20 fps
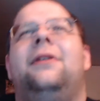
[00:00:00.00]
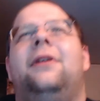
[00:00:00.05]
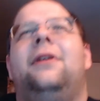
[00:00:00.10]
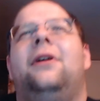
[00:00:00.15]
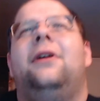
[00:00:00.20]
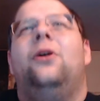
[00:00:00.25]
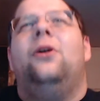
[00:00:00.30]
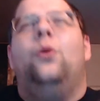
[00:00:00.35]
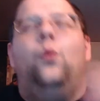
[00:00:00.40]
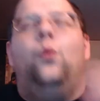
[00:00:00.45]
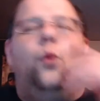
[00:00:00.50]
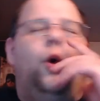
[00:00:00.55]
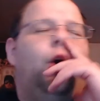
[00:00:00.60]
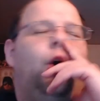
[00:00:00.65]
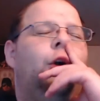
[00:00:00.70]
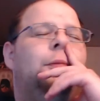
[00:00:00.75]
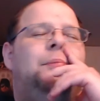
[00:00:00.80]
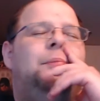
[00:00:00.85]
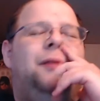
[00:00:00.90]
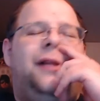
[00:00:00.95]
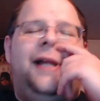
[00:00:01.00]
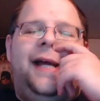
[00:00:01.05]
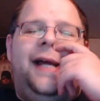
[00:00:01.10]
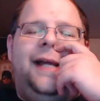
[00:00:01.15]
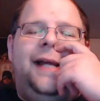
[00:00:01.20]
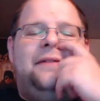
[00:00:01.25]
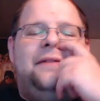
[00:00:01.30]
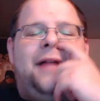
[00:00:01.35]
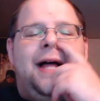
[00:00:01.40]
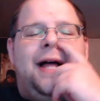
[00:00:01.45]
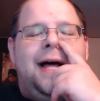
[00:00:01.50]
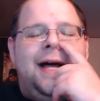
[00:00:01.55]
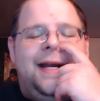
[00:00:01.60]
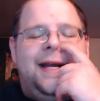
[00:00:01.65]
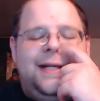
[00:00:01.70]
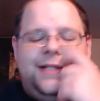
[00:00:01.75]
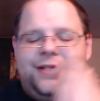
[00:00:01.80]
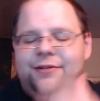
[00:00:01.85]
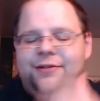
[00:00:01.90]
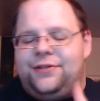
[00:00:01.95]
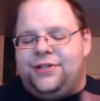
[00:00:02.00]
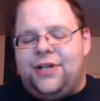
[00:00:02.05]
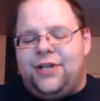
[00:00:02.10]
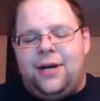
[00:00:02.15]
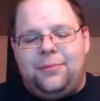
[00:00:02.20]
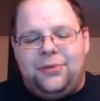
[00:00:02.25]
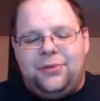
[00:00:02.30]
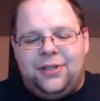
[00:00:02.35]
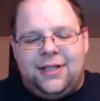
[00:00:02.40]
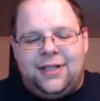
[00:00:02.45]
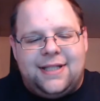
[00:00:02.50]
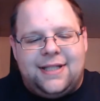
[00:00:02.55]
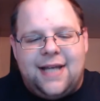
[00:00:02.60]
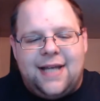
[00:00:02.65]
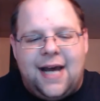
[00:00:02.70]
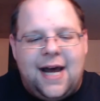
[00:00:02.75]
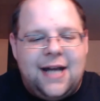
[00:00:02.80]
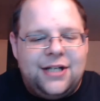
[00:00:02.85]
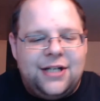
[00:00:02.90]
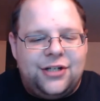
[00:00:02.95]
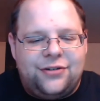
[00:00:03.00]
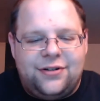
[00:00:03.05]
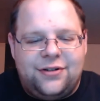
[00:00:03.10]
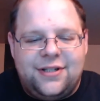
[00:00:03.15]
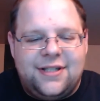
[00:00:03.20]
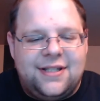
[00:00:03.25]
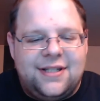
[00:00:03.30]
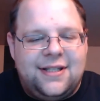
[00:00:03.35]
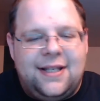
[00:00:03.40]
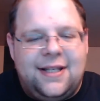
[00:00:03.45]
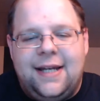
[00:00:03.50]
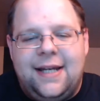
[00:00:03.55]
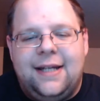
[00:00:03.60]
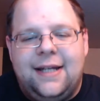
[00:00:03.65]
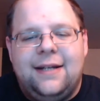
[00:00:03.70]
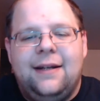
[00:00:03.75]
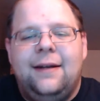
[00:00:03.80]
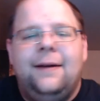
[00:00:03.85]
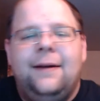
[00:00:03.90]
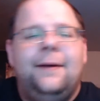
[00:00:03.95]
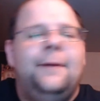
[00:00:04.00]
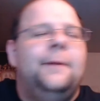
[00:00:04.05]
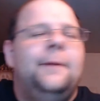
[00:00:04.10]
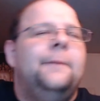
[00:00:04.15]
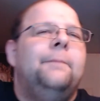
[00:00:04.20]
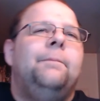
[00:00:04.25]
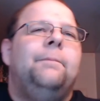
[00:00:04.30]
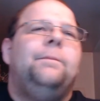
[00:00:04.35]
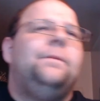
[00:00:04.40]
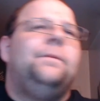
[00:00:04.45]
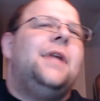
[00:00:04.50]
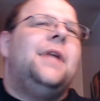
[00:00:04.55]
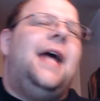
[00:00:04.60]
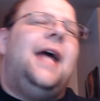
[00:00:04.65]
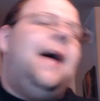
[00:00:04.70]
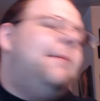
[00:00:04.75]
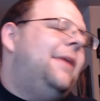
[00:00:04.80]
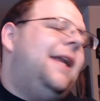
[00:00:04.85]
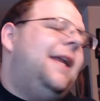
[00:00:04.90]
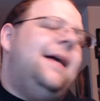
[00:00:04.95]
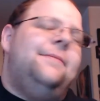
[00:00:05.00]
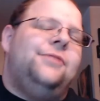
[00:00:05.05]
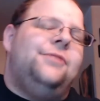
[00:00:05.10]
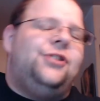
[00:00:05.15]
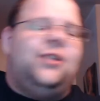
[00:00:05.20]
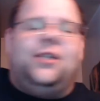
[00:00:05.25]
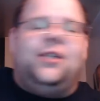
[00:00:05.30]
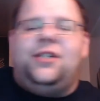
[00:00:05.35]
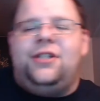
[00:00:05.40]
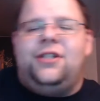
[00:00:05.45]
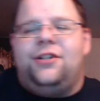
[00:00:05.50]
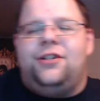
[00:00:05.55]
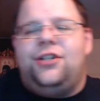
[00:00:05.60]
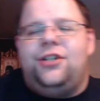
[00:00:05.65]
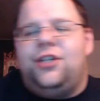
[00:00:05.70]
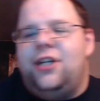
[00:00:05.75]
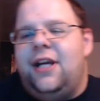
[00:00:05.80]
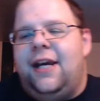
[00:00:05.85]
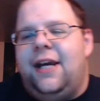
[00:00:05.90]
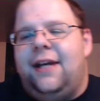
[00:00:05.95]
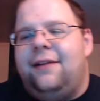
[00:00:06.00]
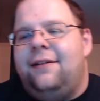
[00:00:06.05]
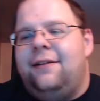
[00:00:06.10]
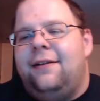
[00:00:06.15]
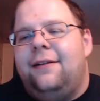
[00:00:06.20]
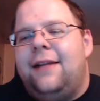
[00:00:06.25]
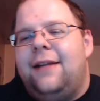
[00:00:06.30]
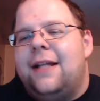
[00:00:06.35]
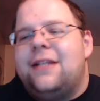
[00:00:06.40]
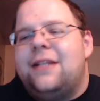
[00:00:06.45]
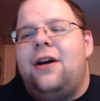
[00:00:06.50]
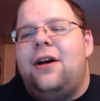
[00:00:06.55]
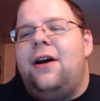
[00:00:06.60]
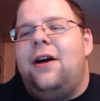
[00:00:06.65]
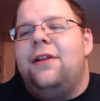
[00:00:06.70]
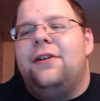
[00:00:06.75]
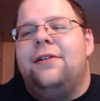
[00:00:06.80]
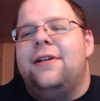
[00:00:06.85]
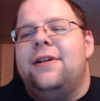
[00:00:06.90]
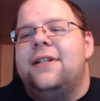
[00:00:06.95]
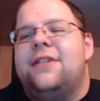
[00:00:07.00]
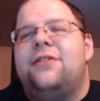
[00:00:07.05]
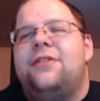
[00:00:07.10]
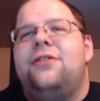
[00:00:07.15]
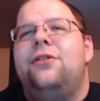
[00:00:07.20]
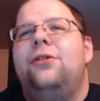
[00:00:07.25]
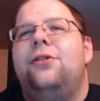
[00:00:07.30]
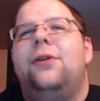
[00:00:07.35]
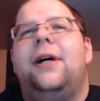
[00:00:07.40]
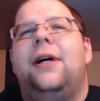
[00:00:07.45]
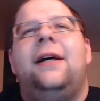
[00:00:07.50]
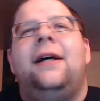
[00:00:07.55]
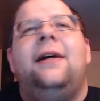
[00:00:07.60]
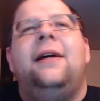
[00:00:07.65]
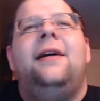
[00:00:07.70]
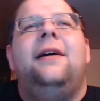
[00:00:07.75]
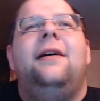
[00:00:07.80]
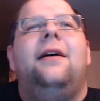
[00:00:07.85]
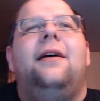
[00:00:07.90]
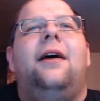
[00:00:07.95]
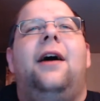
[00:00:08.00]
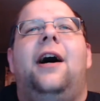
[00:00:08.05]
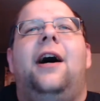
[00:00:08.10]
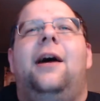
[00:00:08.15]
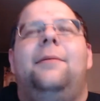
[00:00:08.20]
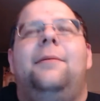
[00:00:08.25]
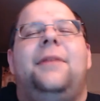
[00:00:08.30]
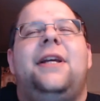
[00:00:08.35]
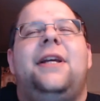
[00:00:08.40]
wordplay lines or double entendres. Like, Eminem's just the shit. That's all there is to it. He's